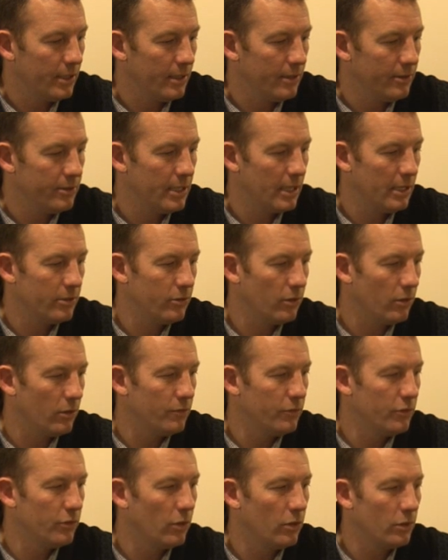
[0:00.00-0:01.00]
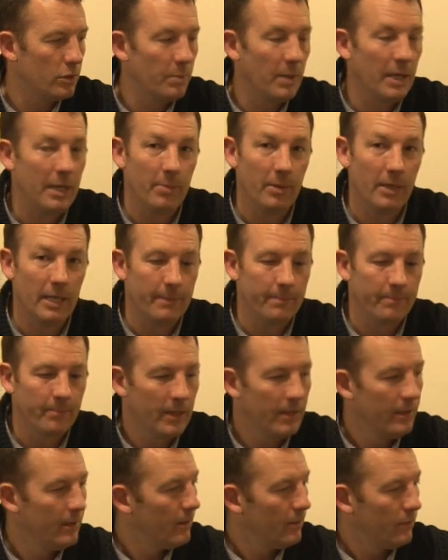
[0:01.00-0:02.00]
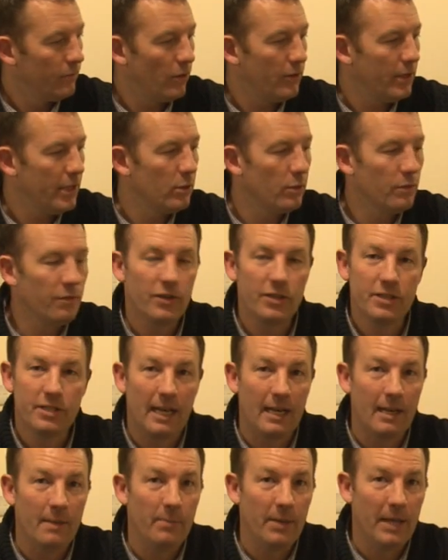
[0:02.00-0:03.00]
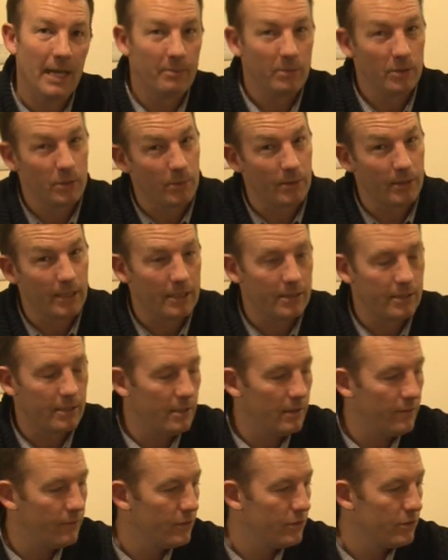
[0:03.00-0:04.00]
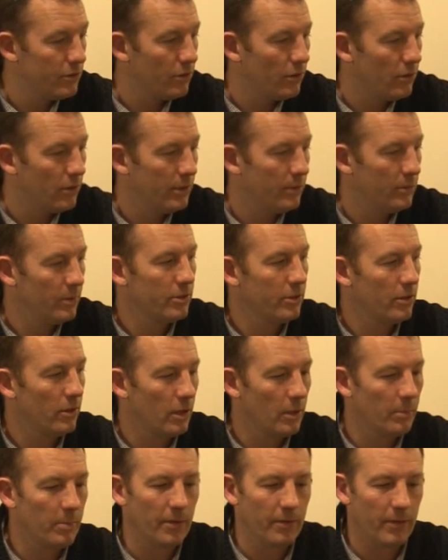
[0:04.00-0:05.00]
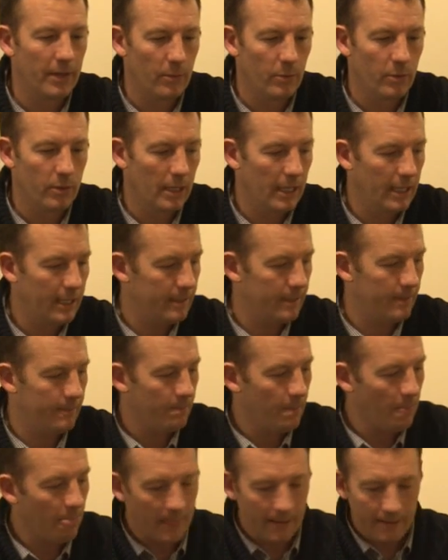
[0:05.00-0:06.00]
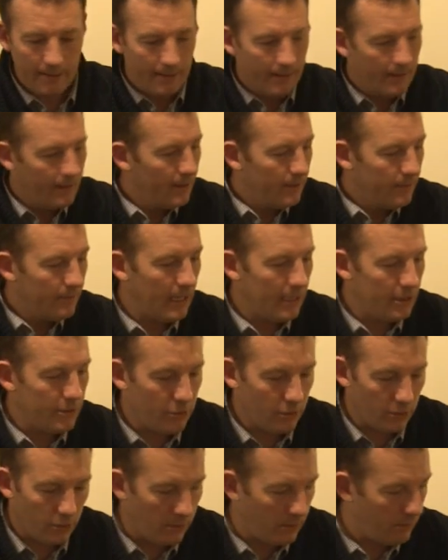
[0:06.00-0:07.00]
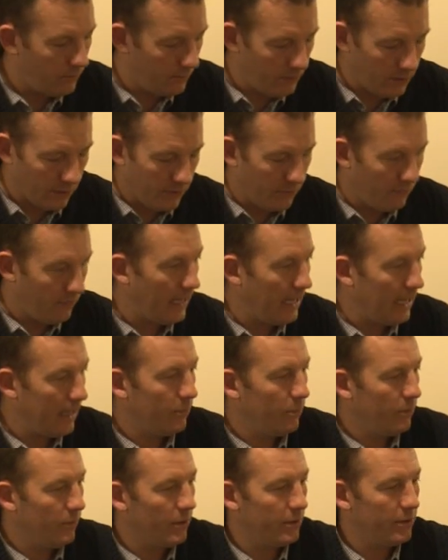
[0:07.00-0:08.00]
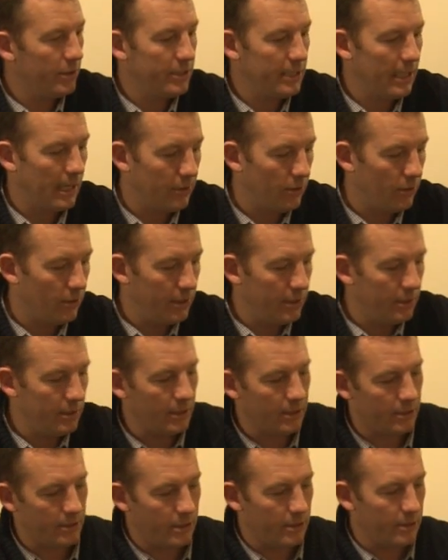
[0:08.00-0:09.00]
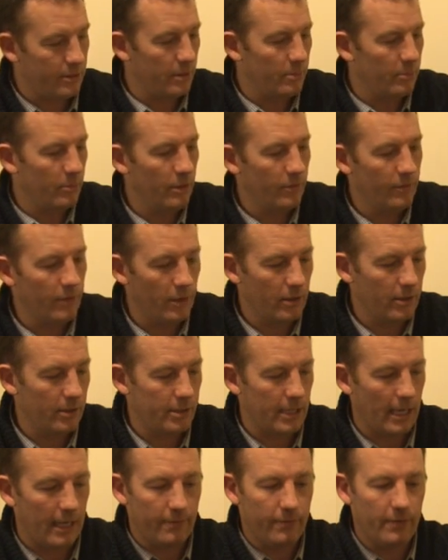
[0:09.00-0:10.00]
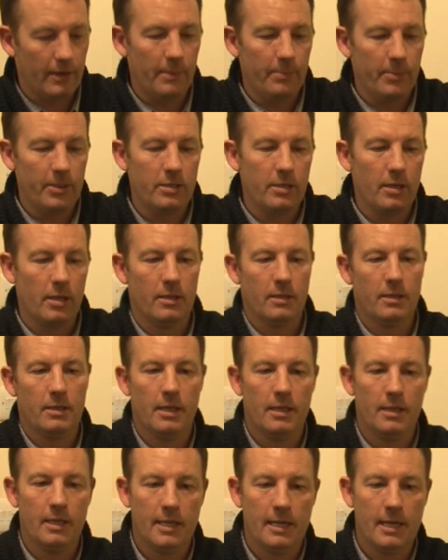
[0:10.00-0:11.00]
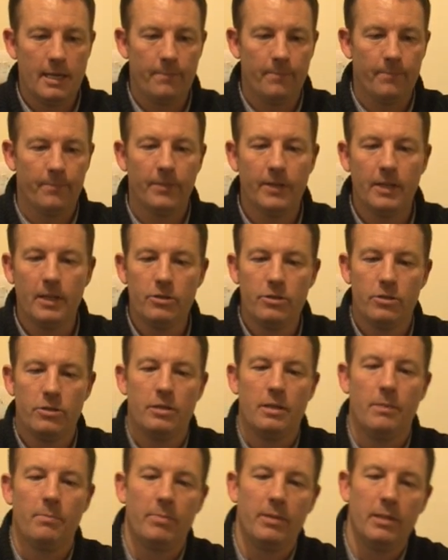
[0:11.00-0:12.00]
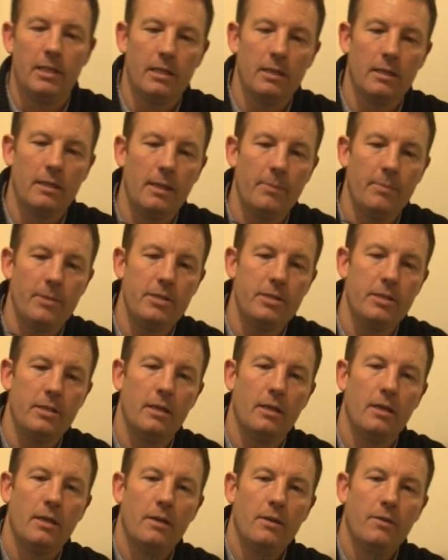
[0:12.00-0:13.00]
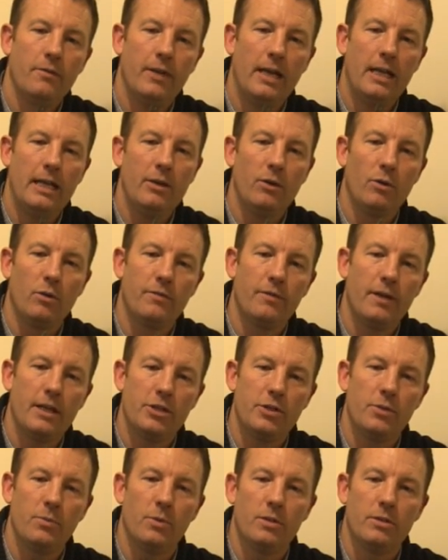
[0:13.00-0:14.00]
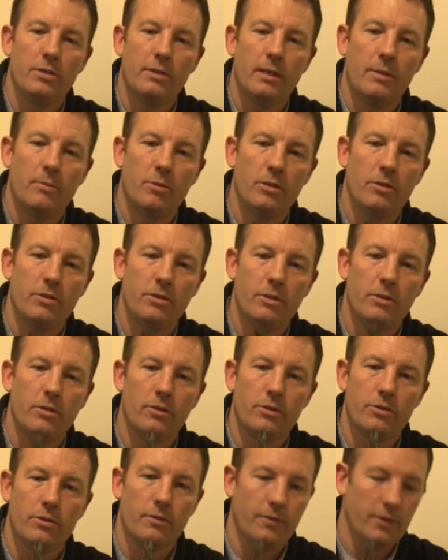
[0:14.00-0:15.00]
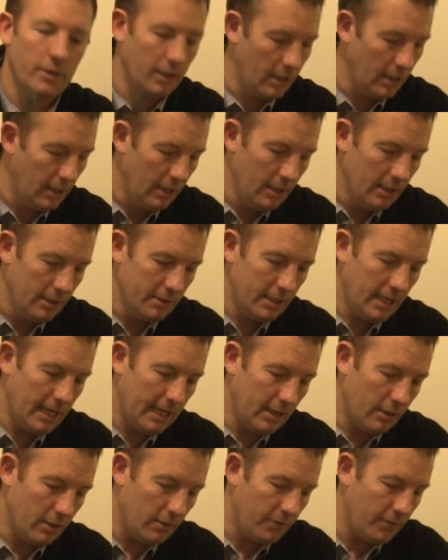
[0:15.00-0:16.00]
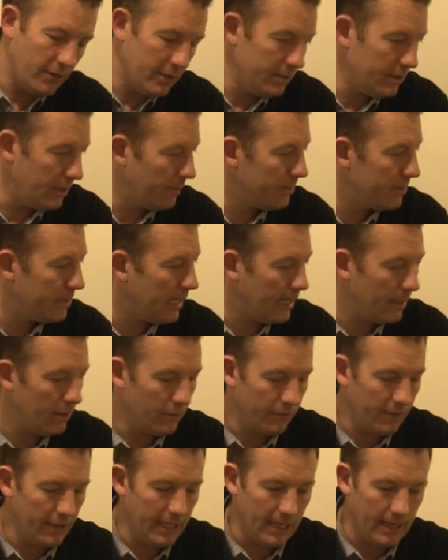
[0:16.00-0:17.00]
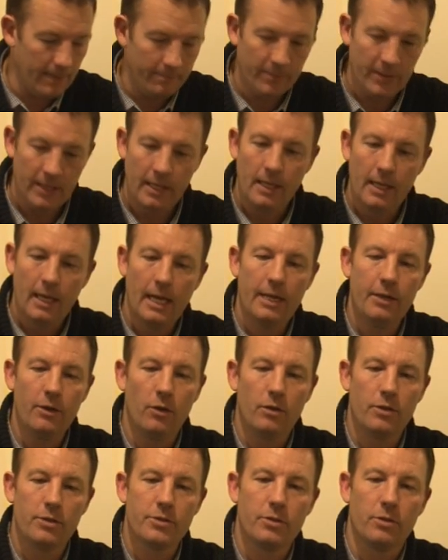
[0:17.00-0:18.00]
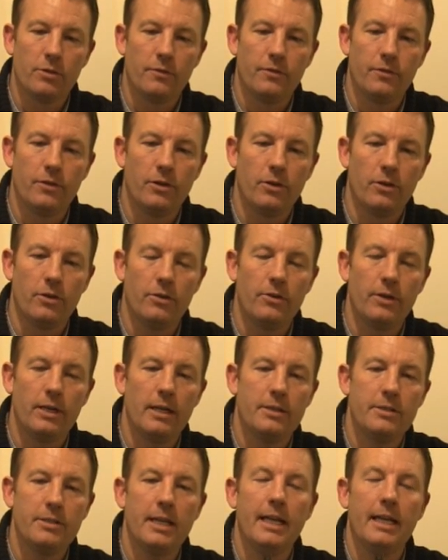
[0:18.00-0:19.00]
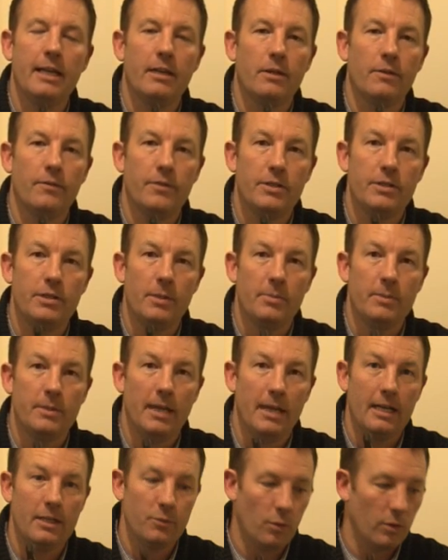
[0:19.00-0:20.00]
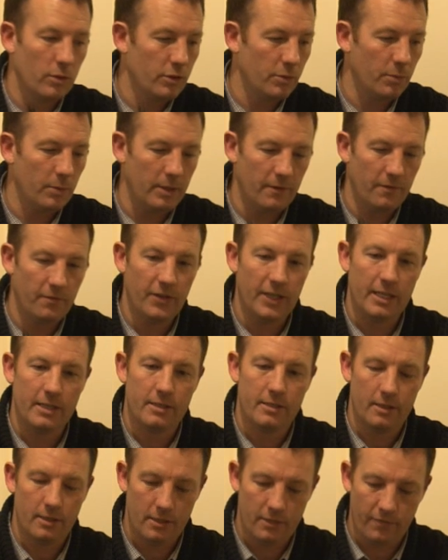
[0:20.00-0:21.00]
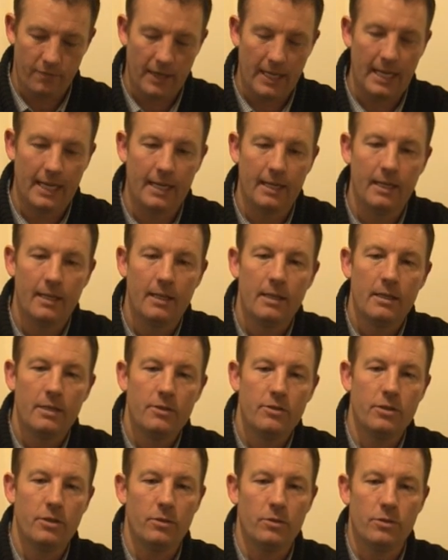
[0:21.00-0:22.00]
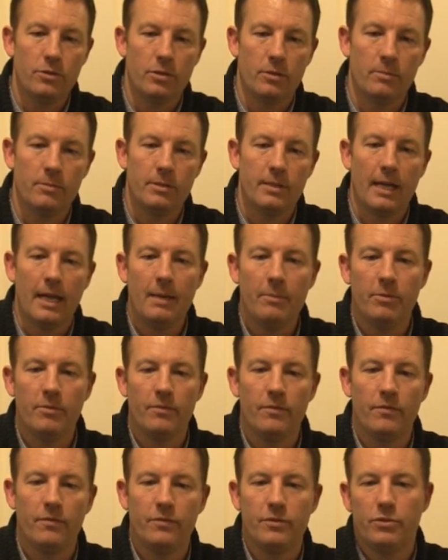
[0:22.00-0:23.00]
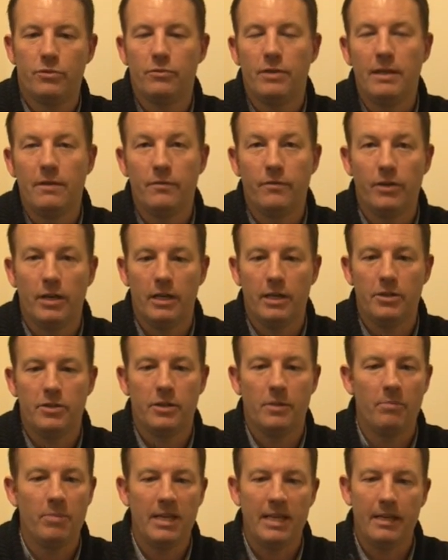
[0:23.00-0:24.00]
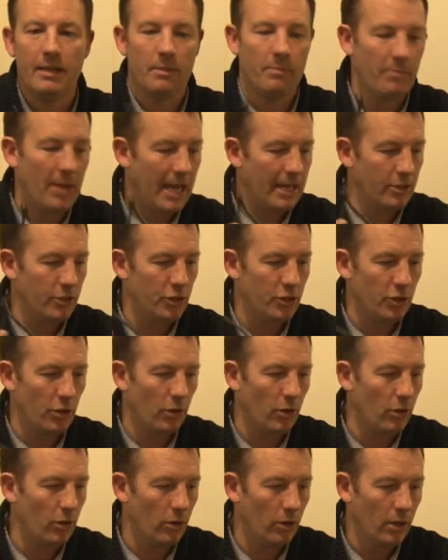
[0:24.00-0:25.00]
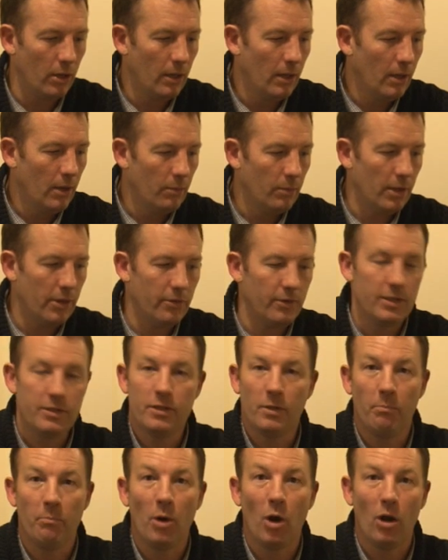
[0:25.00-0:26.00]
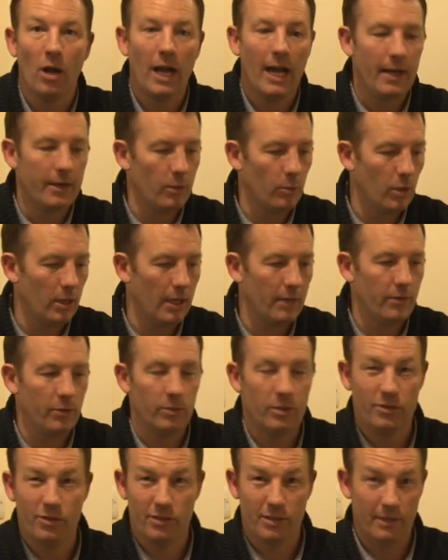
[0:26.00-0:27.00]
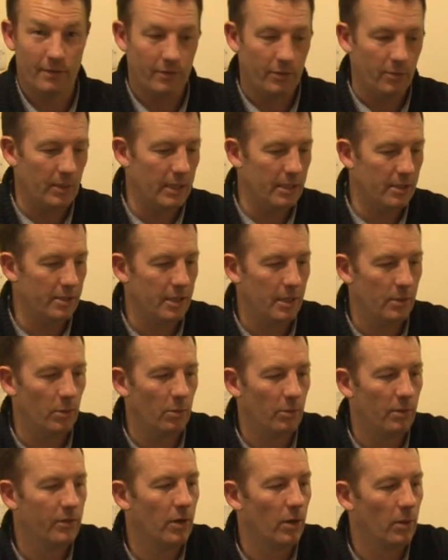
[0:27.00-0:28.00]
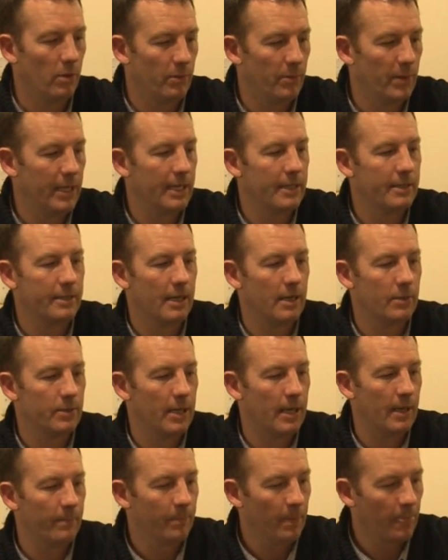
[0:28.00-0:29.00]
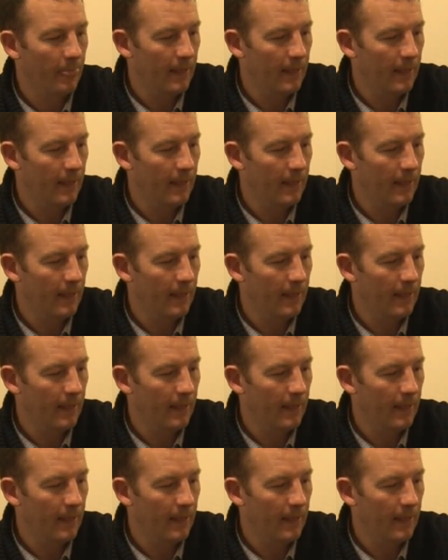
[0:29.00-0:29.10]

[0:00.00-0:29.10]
It sort of draws people in. Very good for selling papers, but that's a different story. We'll talk about that one later. Right, so we've got the flag, we've got the tannoy system, we've got a set of clippers. There they are. They're just simple little clippers, fairly old-fashioned ones, them ones, and those are for taking off the zip tie off here, and also for taking off the zip ties once we affix this flag to some type of street furniture, be it a bench or whether it's a bollard or whatever. We'll just have to wait and see what we've got when we get down there.